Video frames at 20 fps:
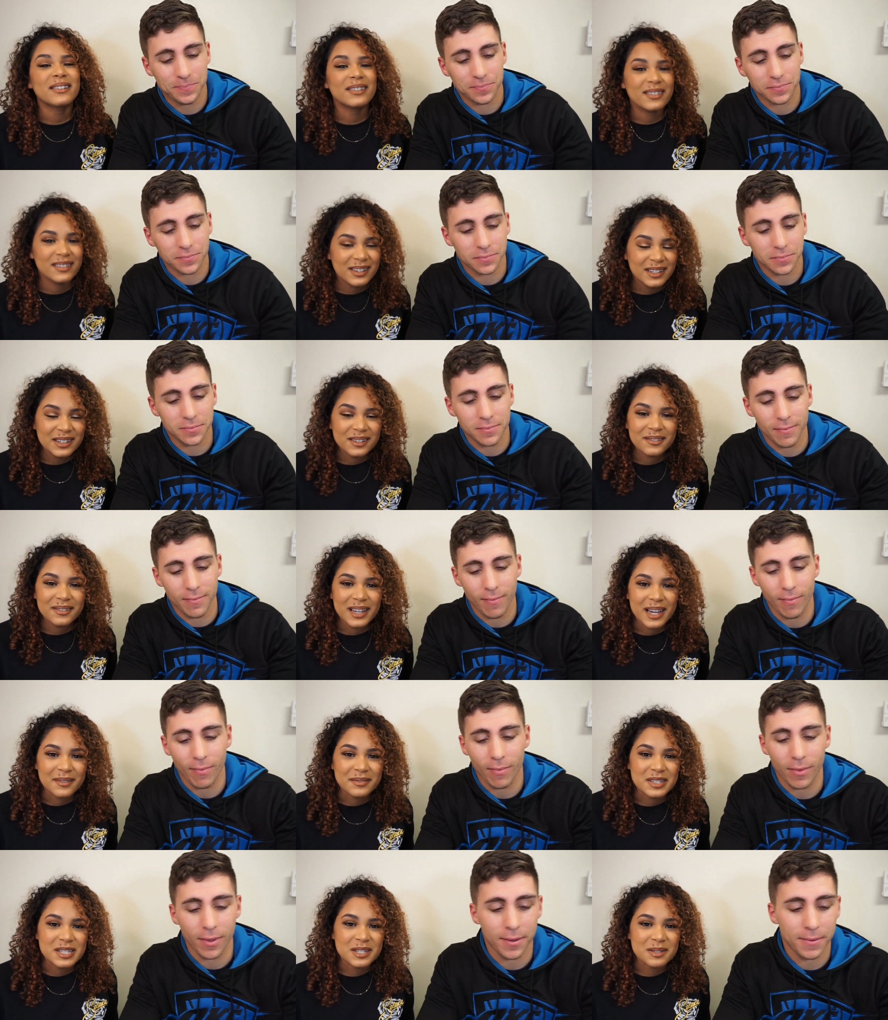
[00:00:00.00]
Speaker 1: only do we have
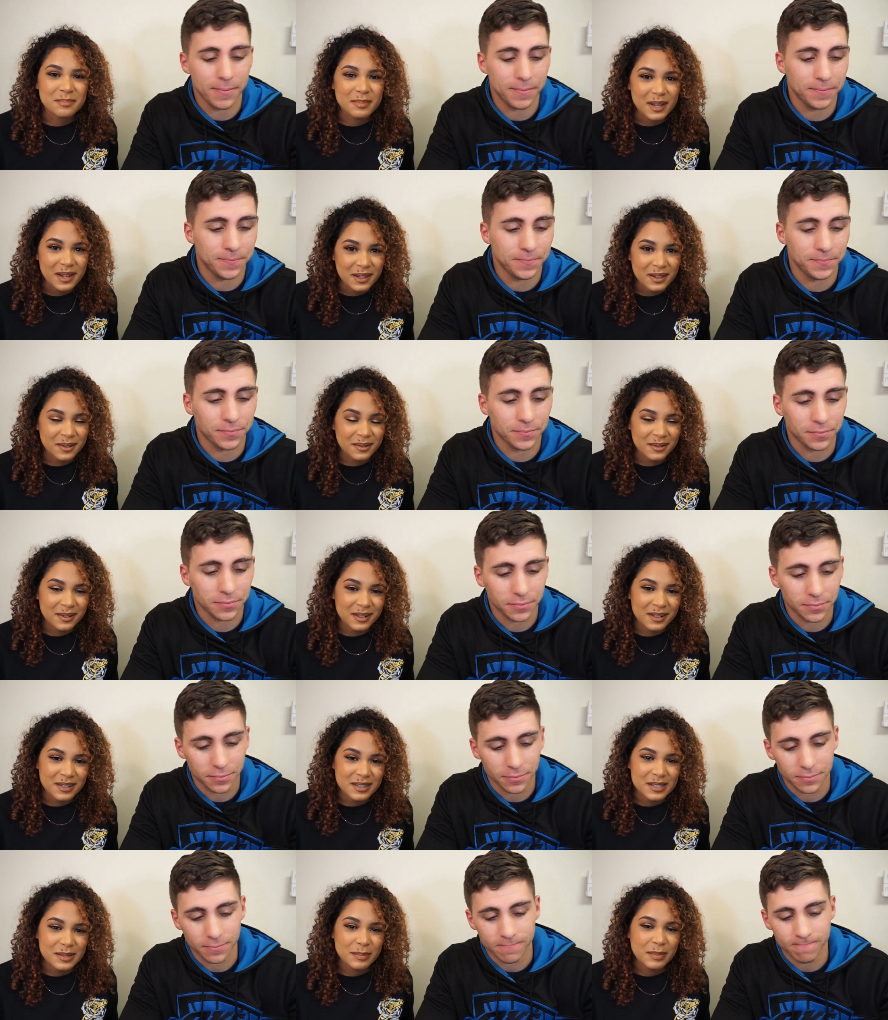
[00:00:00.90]
to spell the
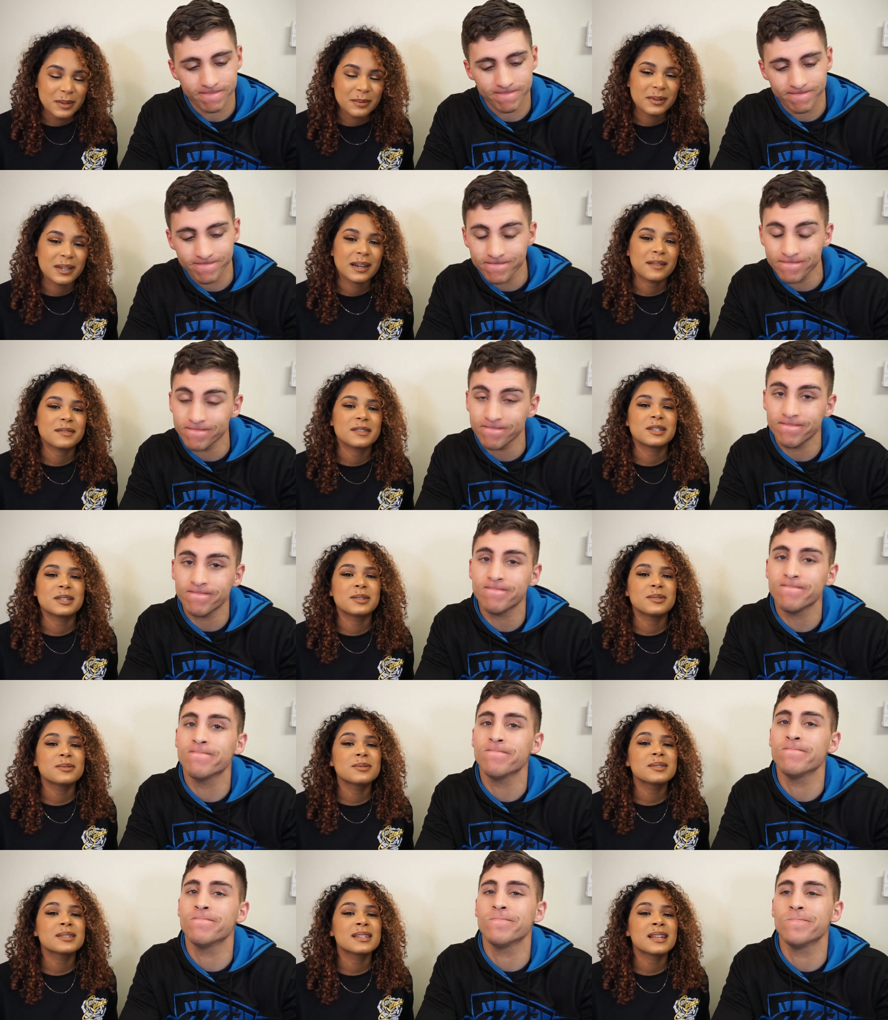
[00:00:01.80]
words, but we have to
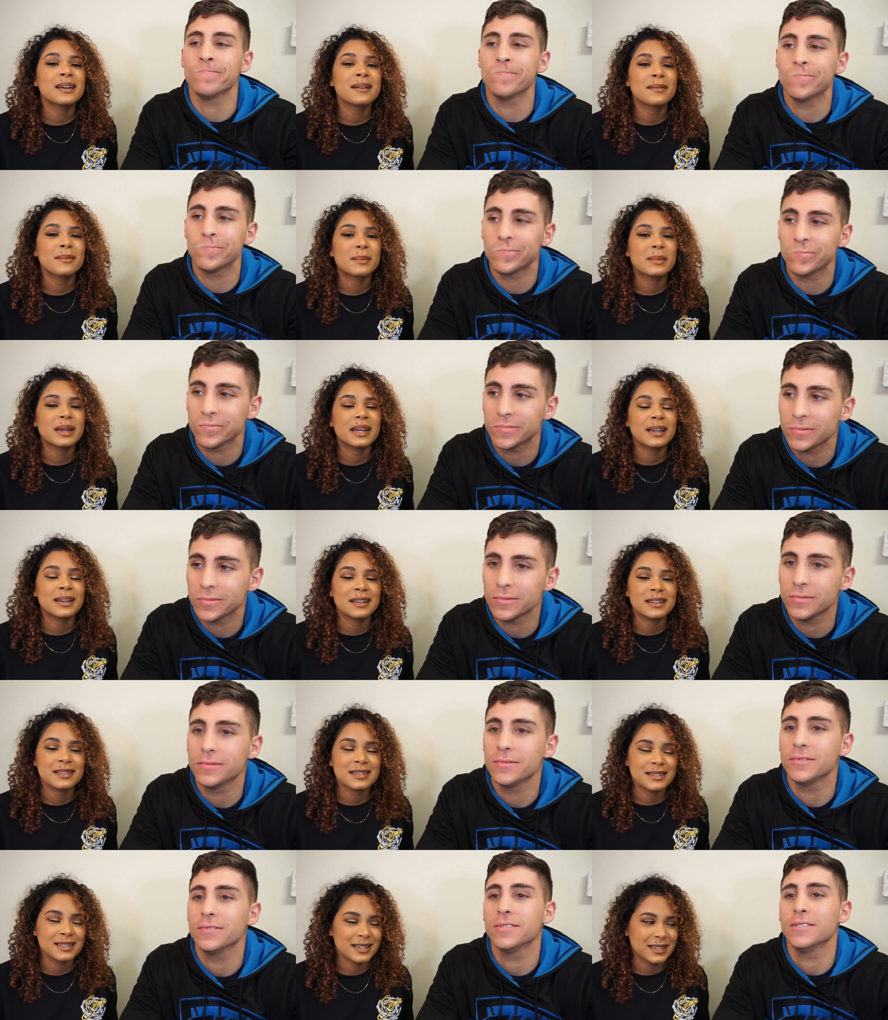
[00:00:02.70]
use them in a
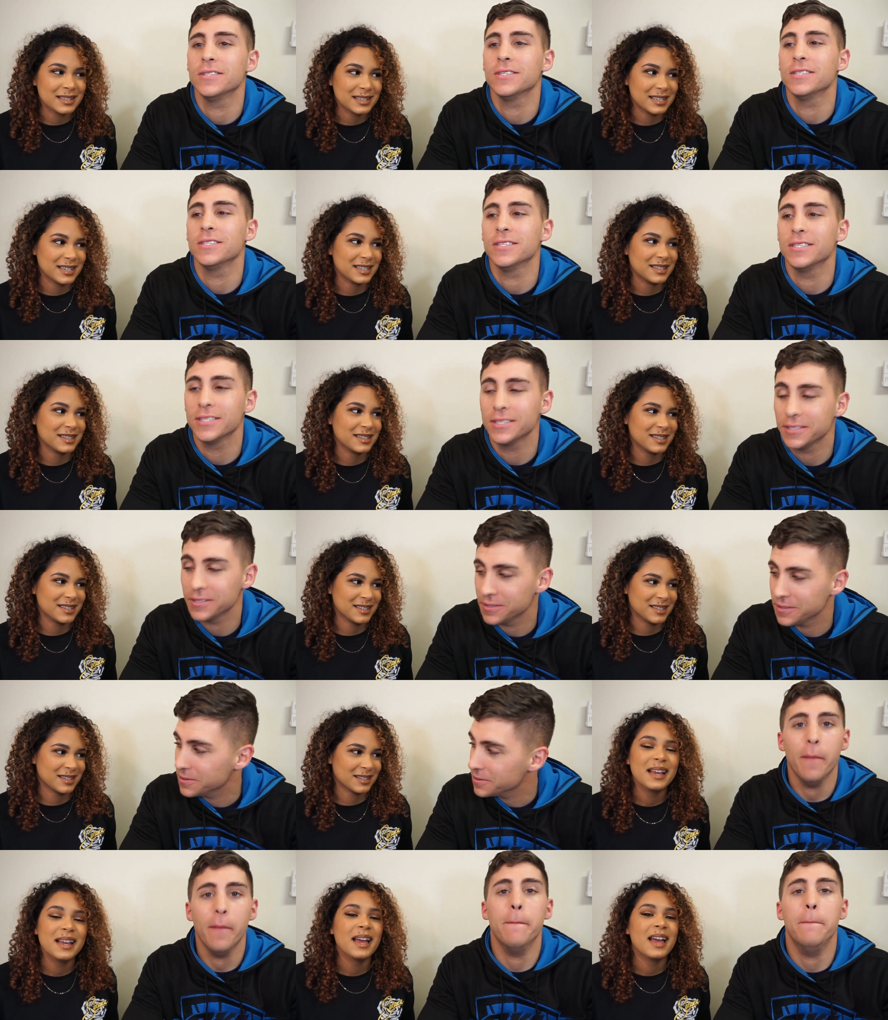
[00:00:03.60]

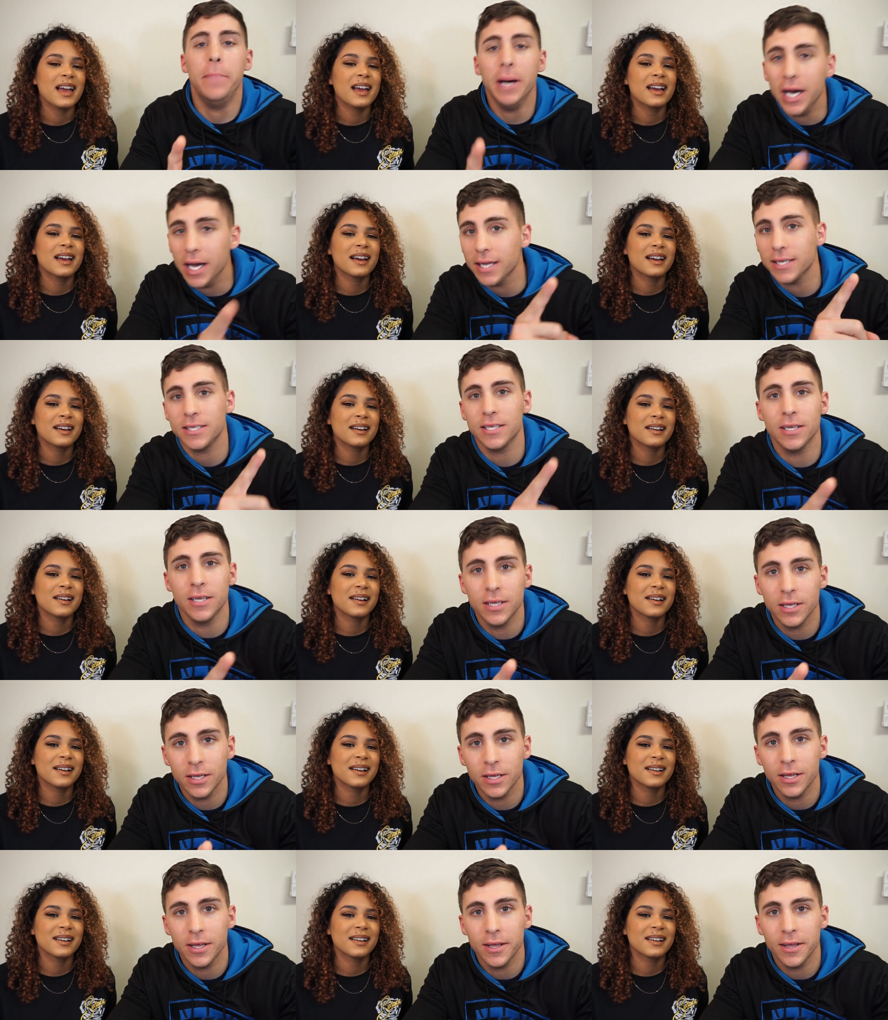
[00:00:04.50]
sentence.
Speaker 2: But,
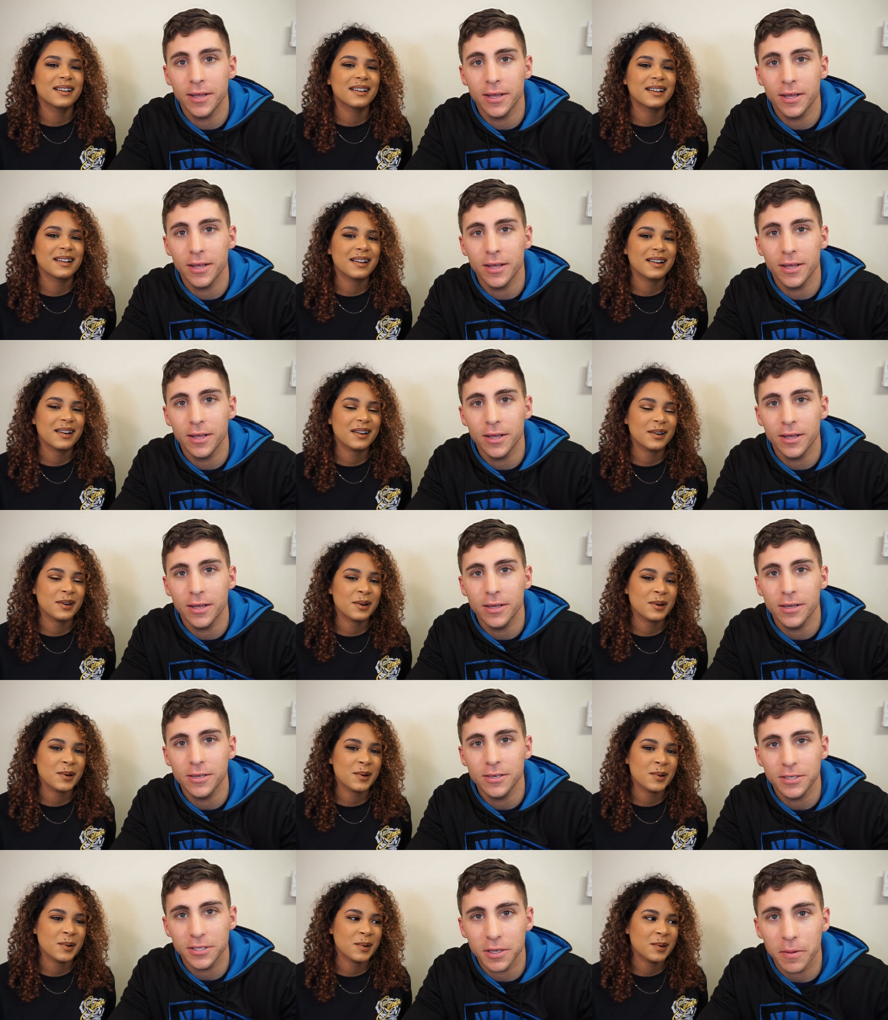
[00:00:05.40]

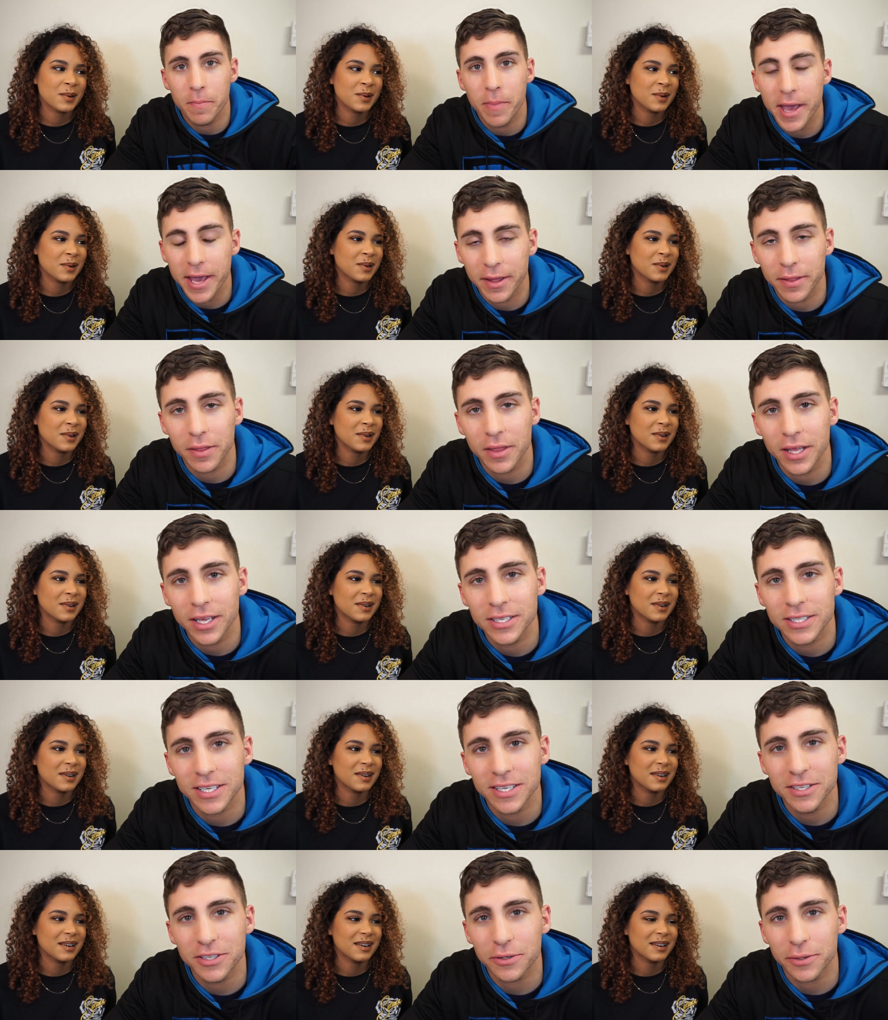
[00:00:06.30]
to make things
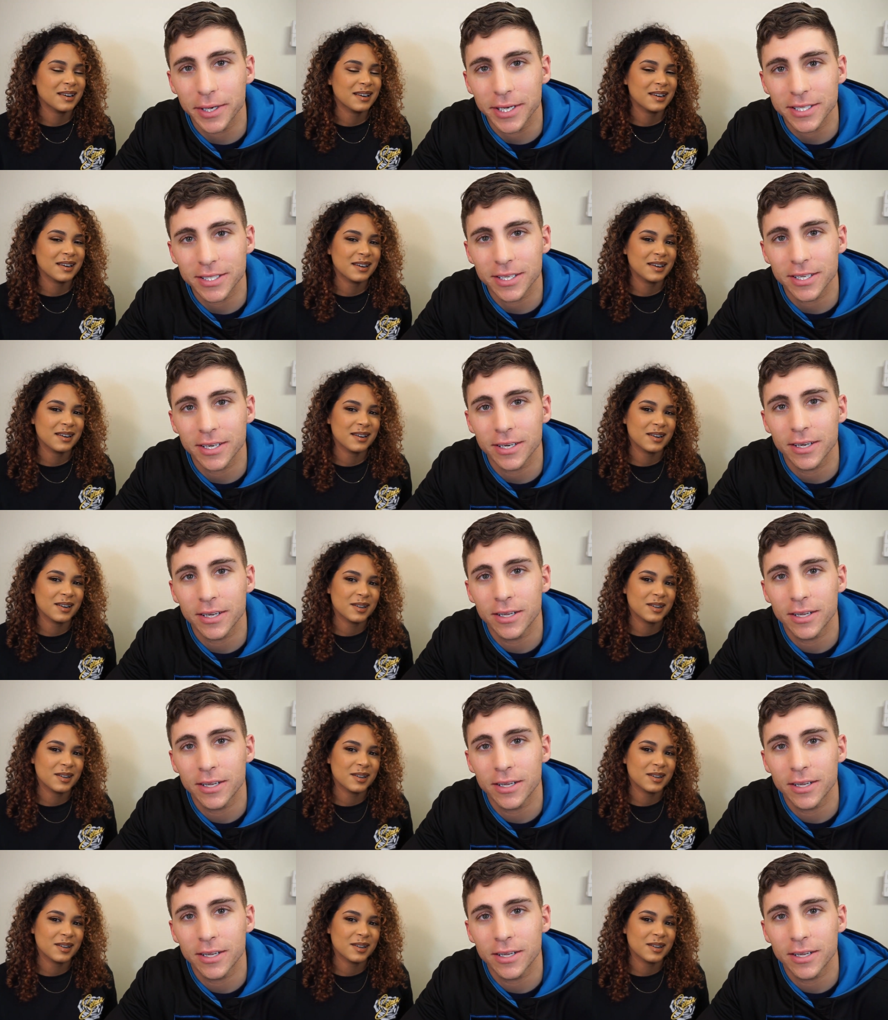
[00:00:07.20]
interesting,